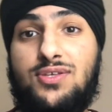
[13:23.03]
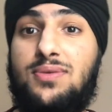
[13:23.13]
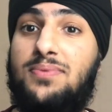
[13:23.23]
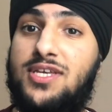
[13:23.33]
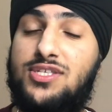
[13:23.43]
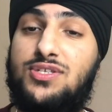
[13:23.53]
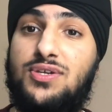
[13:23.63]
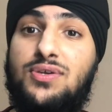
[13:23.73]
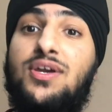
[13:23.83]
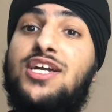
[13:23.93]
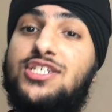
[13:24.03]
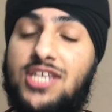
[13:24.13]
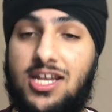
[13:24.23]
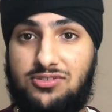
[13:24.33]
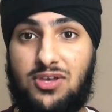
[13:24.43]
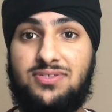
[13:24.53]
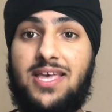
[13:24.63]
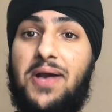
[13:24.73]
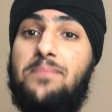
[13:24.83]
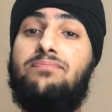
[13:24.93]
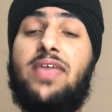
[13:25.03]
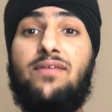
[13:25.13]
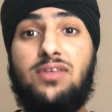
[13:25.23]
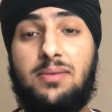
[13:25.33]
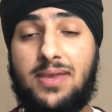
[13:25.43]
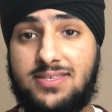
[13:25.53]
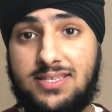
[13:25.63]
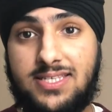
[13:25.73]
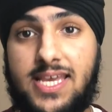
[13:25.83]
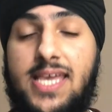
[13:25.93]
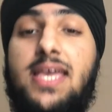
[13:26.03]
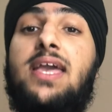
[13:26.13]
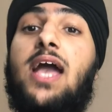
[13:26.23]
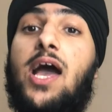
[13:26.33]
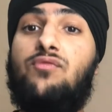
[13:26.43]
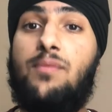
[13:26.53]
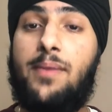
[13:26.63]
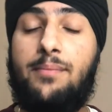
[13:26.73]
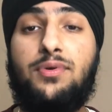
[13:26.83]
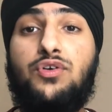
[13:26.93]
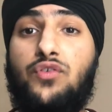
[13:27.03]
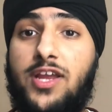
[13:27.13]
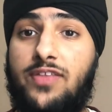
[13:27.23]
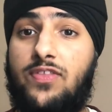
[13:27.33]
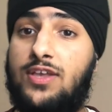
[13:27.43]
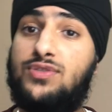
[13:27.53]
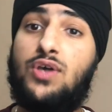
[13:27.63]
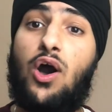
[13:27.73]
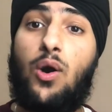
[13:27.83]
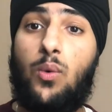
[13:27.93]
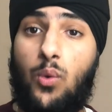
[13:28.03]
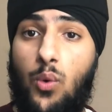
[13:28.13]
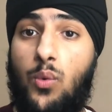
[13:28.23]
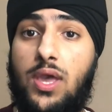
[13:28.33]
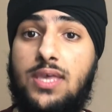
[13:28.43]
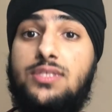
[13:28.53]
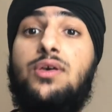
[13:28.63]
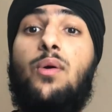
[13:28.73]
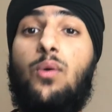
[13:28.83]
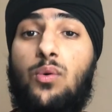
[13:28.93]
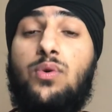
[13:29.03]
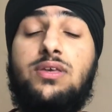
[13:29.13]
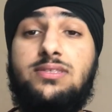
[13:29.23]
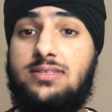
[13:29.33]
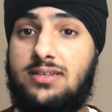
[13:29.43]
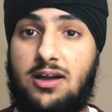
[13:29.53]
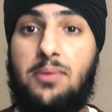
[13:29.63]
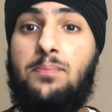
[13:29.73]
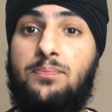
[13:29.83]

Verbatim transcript: so please do check those out have an amazing day and remember greater things are always always to come